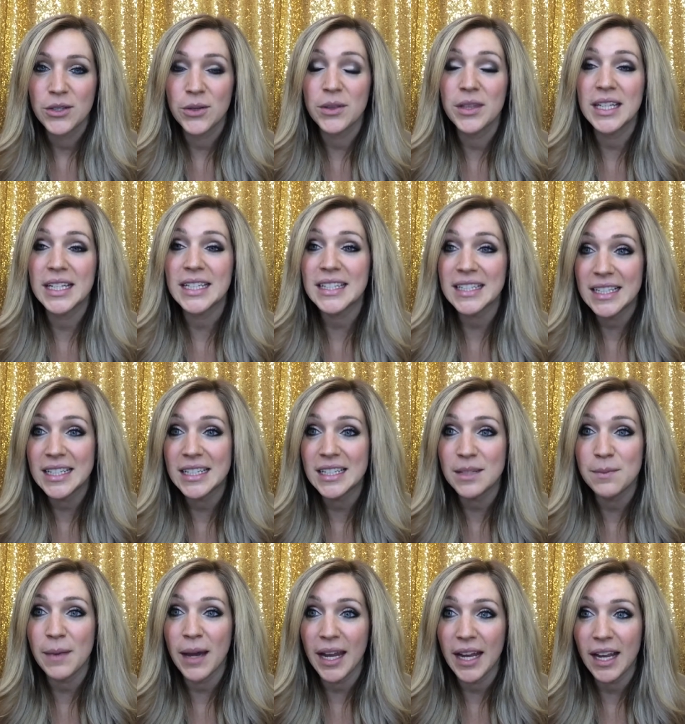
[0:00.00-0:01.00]
So this
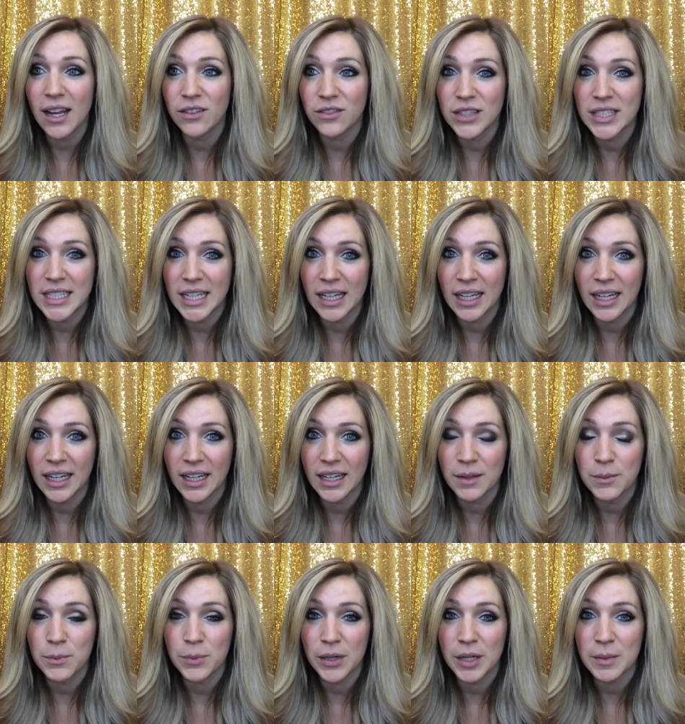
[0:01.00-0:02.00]
is my
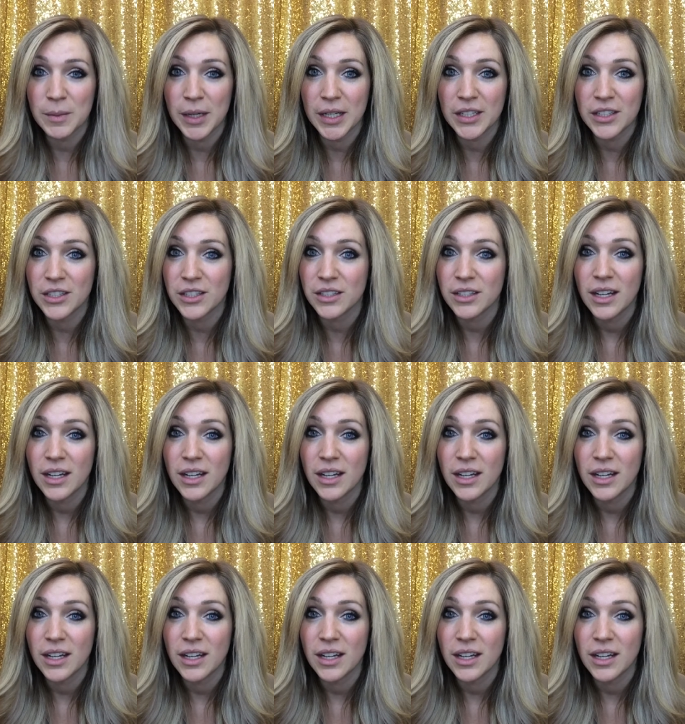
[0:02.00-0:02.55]
everyday, pretty much